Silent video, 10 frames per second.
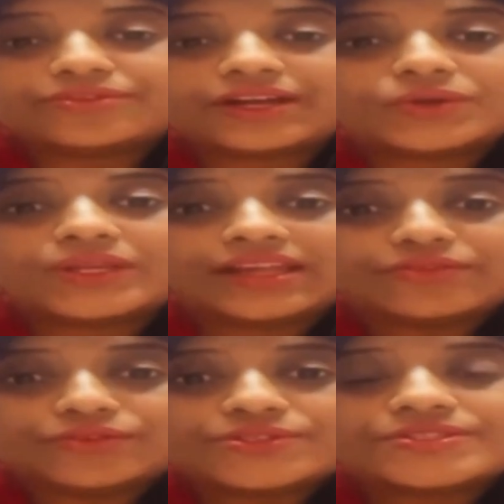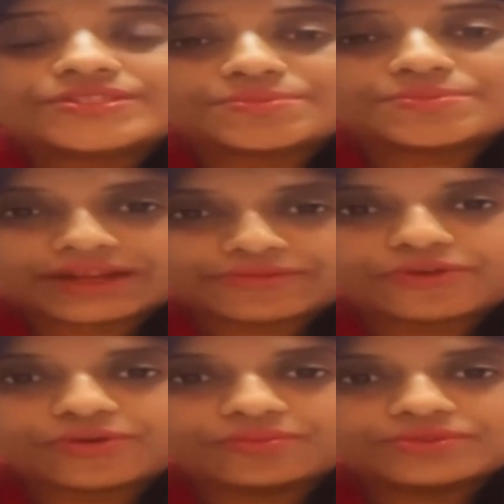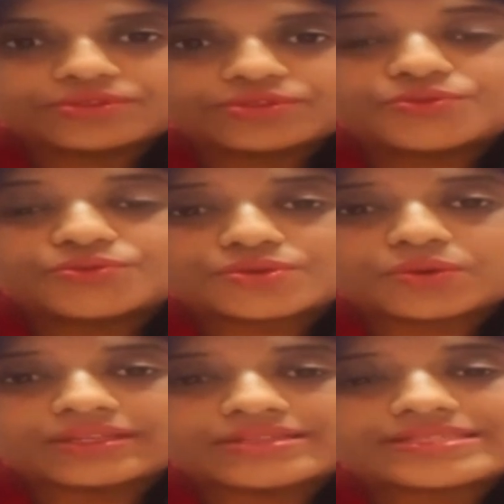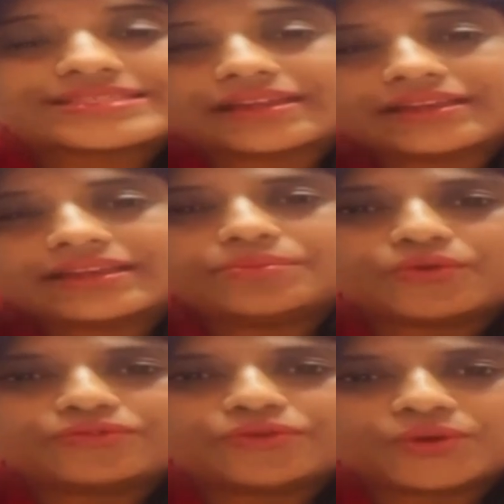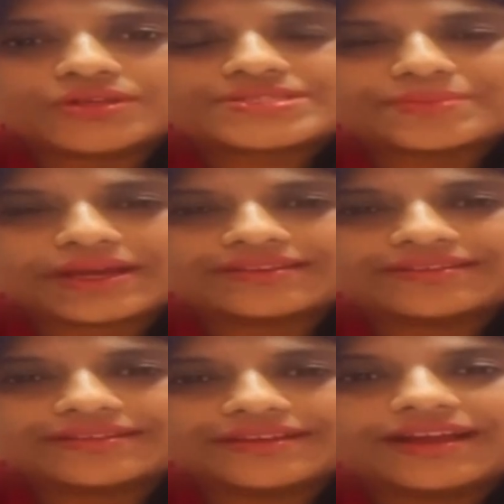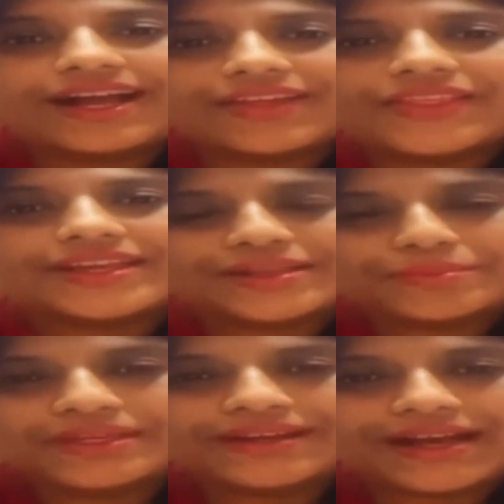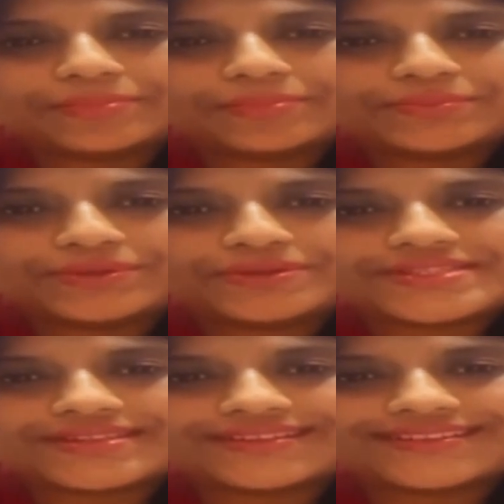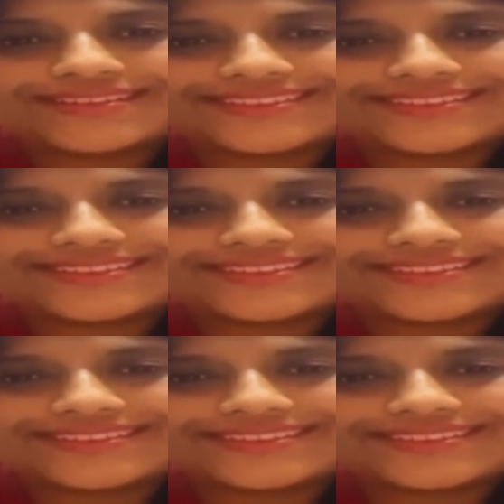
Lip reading: And if I could leverage this platform to do so in a slightly more focused manner, I think I'll be a happier person.